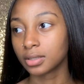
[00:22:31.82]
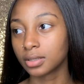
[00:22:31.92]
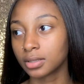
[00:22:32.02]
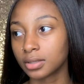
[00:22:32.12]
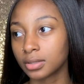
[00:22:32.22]

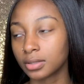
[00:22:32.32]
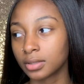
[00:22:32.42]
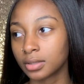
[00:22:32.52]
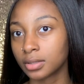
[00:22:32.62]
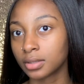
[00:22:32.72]

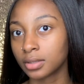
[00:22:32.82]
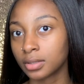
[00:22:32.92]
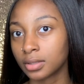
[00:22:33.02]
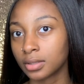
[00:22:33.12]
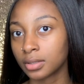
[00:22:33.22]

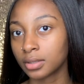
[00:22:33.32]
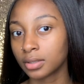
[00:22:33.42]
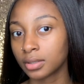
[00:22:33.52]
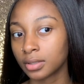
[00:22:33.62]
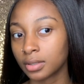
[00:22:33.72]

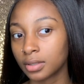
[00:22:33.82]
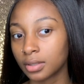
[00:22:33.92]
(silence)